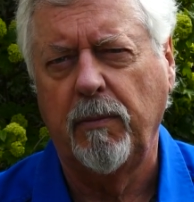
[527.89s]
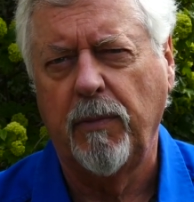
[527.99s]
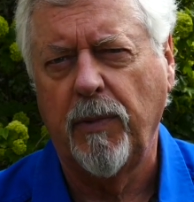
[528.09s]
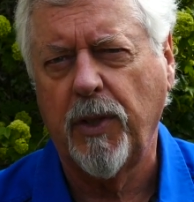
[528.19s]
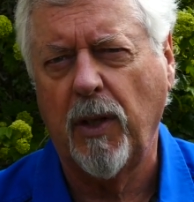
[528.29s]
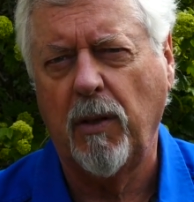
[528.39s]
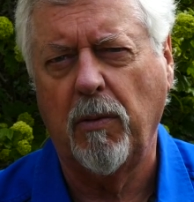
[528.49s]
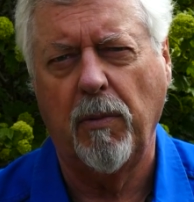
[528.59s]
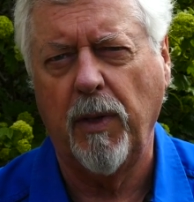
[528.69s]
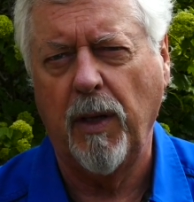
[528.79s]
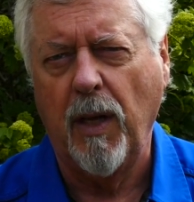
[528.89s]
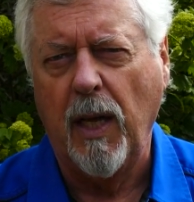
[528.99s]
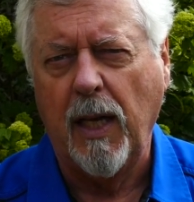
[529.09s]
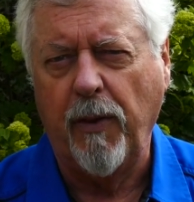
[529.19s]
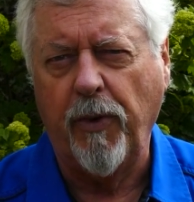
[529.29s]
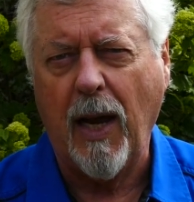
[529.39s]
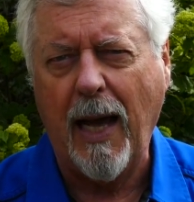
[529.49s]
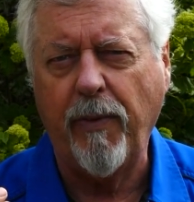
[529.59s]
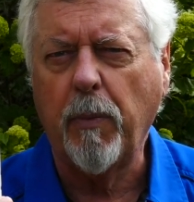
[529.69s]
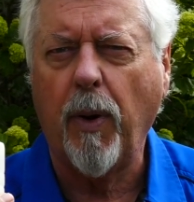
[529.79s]
So if you're
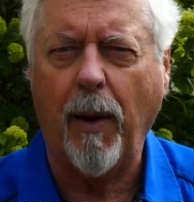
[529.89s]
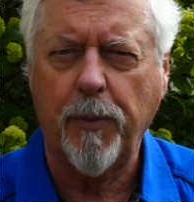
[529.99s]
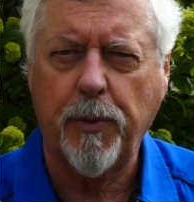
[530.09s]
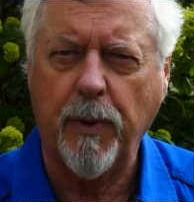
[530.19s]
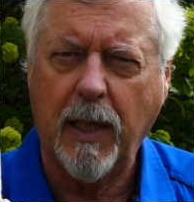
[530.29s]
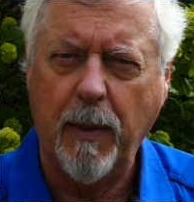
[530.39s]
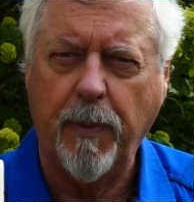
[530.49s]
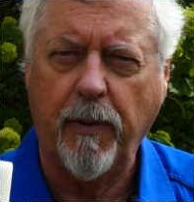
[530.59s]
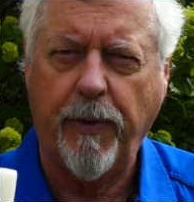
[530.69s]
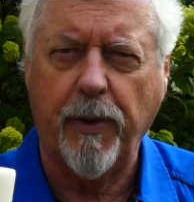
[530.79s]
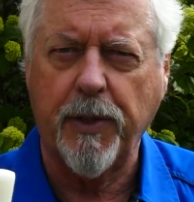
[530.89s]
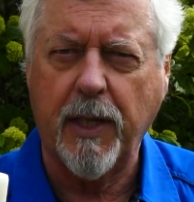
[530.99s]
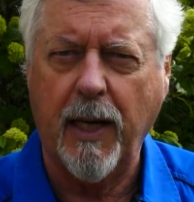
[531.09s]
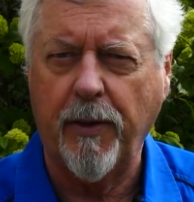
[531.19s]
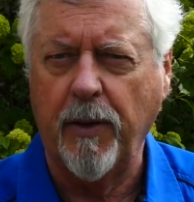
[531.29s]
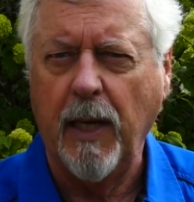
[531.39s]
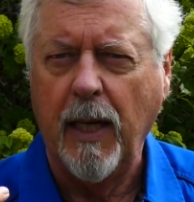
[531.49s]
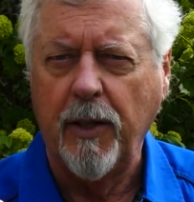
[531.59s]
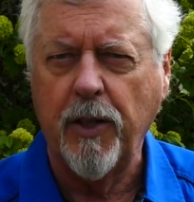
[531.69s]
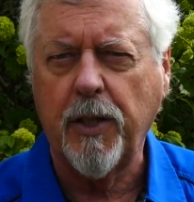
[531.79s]
having problems with keeping your ferrules together,
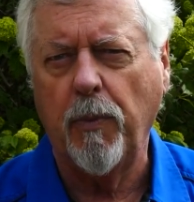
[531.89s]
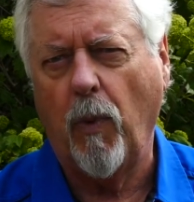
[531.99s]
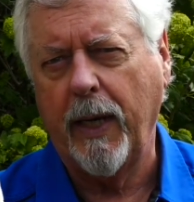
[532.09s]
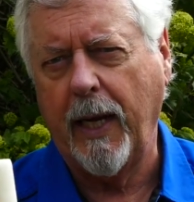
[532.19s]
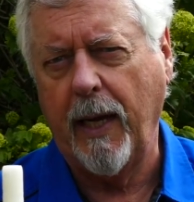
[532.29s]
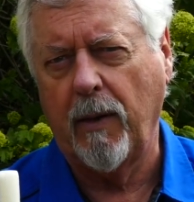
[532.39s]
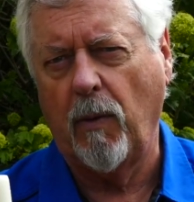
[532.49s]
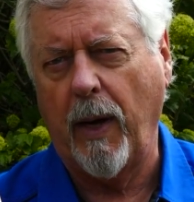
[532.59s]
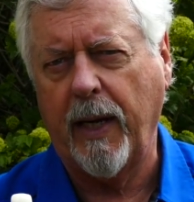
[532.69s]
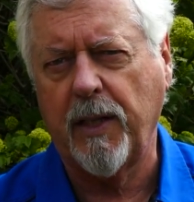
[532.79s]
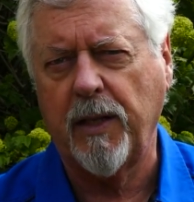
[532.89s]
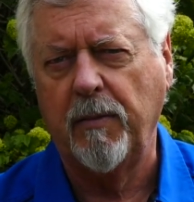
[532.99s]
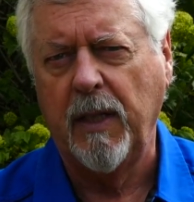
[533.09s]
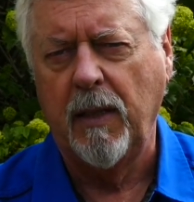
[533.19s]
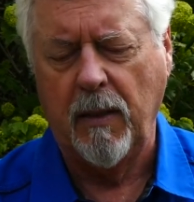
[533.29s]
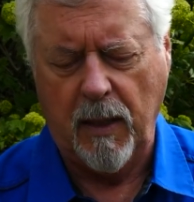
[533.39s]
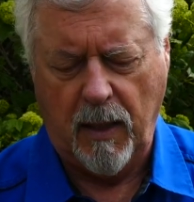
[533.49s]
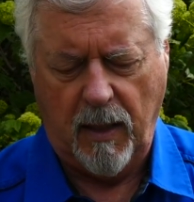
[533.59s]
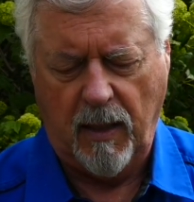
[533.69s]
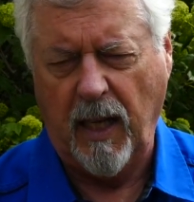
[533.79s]
just some white candle wax.
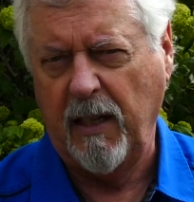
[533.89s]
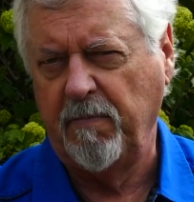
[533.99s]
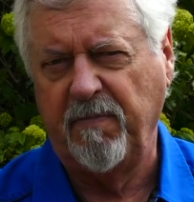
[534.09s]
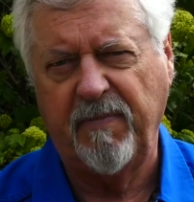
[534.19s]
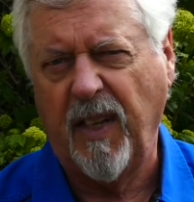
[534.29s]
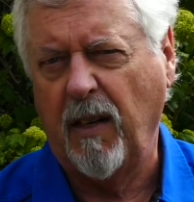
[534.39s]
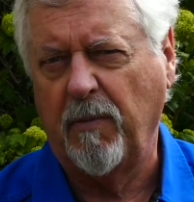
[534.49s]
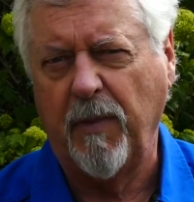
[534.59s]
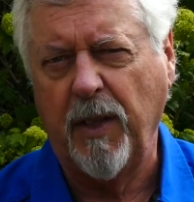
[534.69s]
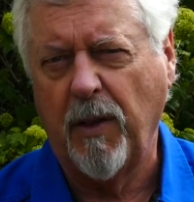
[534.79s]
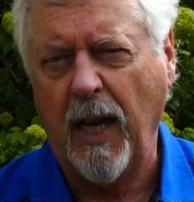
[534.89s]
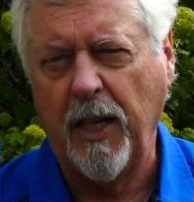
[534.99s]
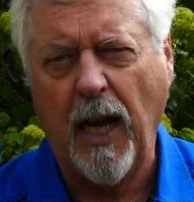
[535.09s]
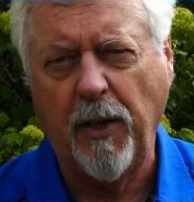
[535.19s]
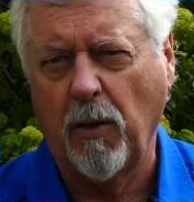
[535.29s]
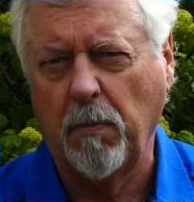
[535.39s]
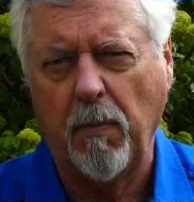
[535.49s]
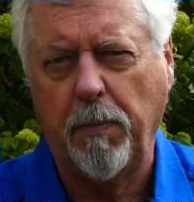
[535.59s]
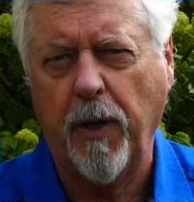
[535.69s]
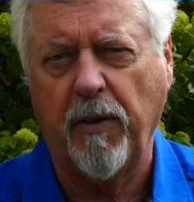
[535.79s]
And don't
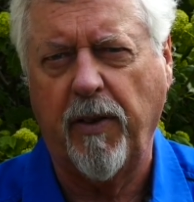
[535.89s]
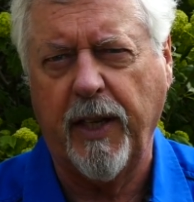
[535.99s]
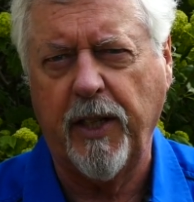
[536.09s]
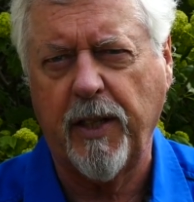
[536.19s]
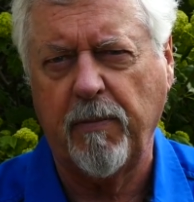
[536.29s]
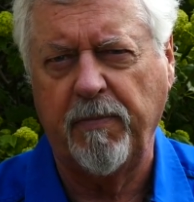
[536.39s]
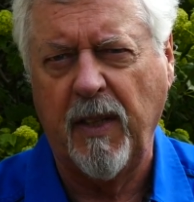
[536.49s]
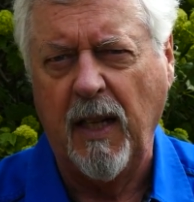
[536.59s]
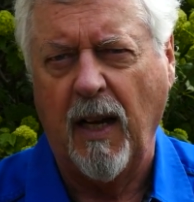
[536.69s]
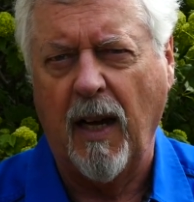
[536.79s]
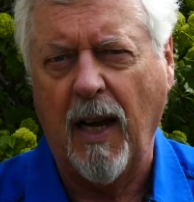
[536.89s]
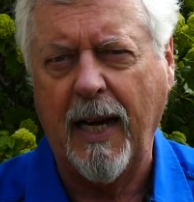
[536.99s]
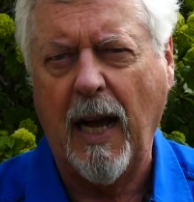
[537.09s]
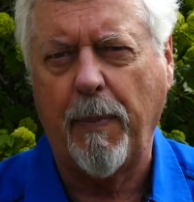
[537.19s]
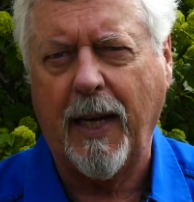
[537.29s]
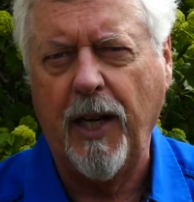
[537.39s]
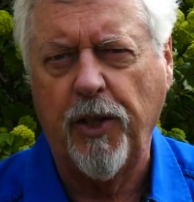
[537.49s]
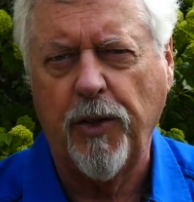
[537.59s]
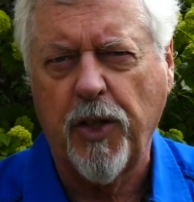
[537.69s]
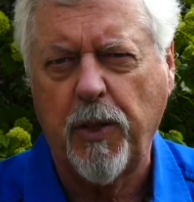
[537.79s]
put it on thick, just a light
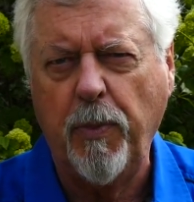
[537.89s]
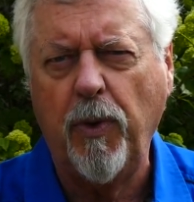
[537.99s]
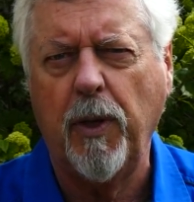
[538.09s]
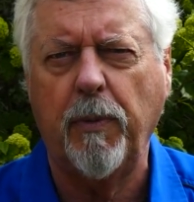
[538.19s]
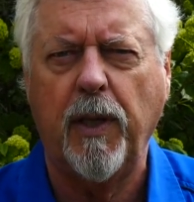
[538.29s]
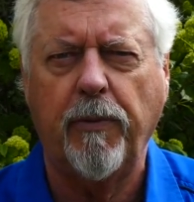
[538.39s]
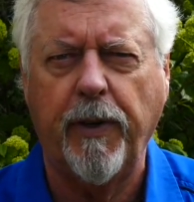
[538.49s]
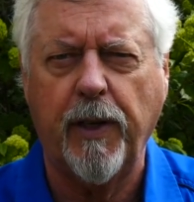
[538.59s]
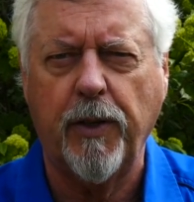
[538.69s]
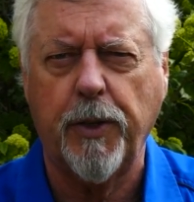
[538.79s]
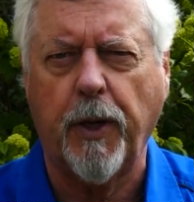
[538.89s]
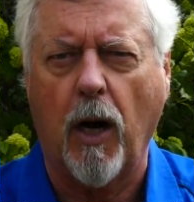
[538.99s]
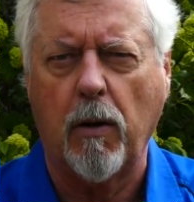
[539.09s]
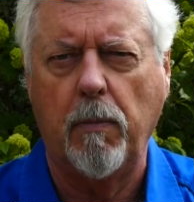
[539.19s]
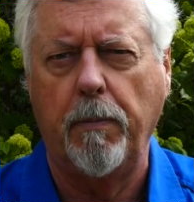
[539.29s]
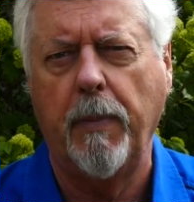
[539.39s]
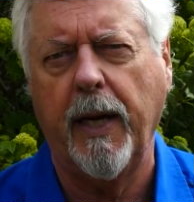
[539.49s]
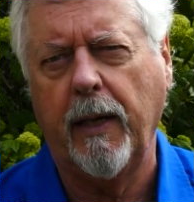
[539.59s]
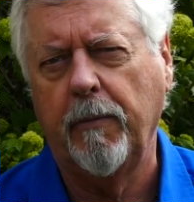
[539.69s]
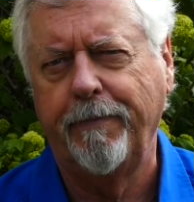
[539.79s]
application, smooth it with your fingers, bing,